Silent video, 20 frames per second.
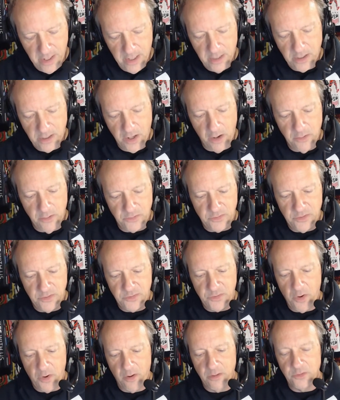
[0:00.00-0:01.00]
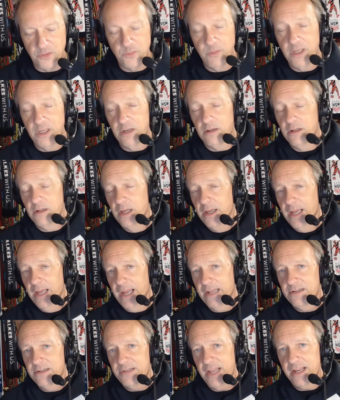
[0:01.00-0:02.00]
goes to Stars Mill
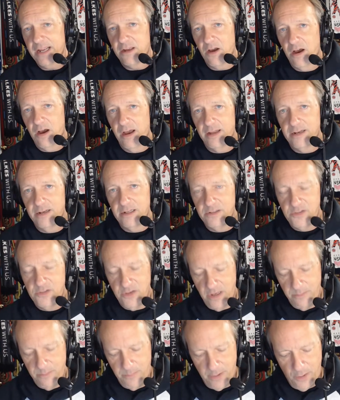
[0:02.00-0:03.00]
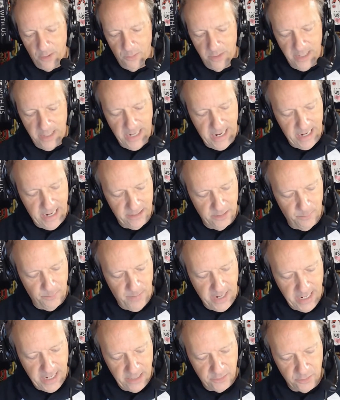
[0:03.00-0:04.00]
and take on John Bowen and the
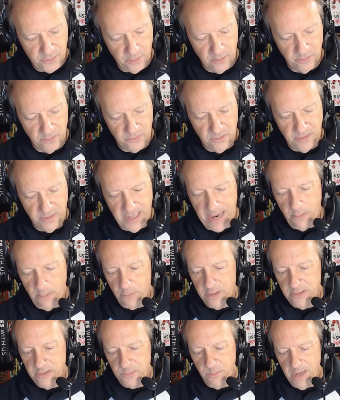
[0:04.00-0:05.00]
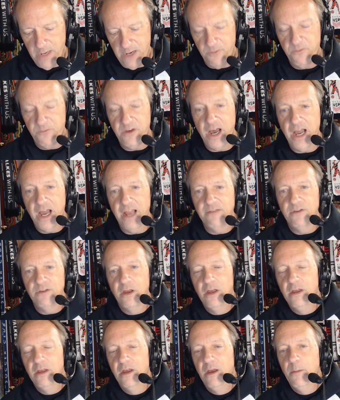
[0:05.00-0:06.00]
Panthers. That one is May 5.
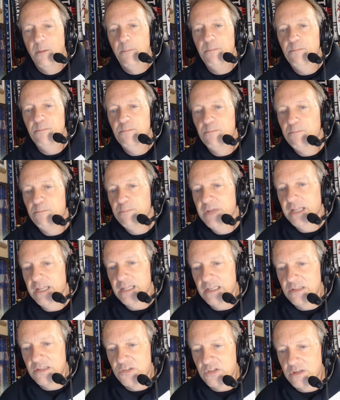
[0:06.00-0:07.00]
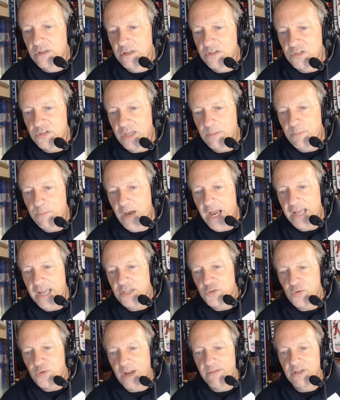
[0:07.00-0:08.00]
It is St. Pius
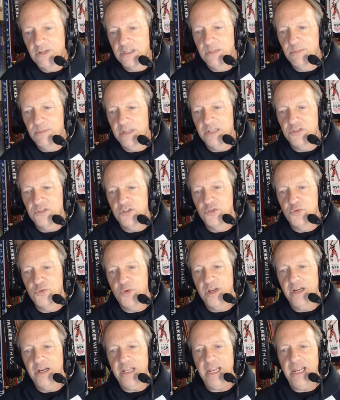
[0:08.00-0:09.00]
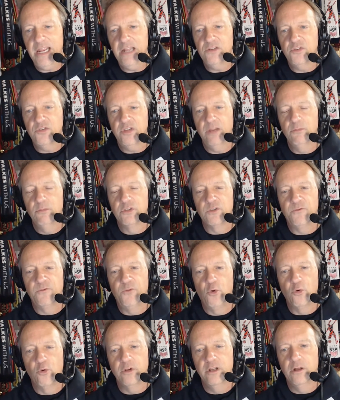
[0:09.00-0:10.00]
traveling to Blessed Trinity. Each team was a
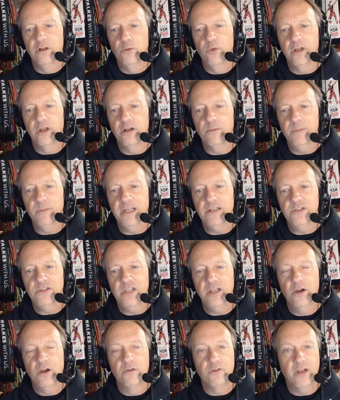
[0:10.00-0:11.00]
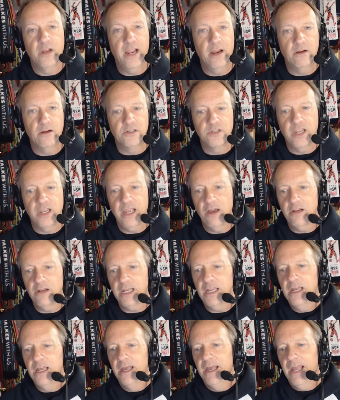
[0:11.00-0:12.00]
4-0 winner. BT over Harris
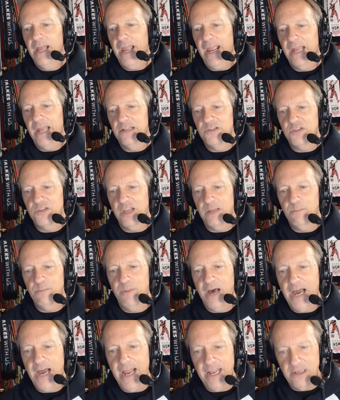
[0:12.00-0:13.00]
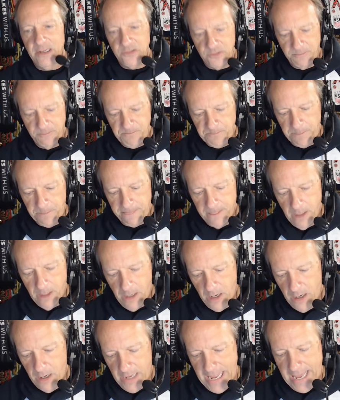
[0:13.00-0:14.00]
County, and St. Pius
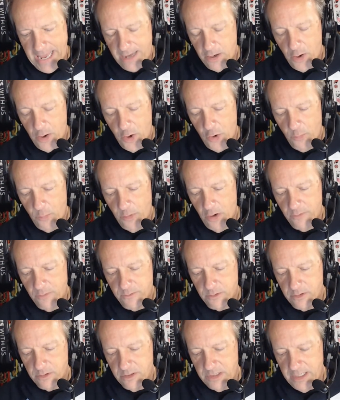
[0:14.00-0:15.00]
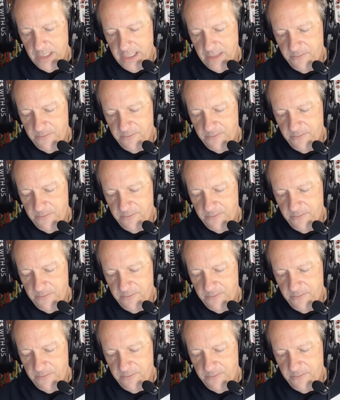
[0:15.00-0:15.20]
at home over the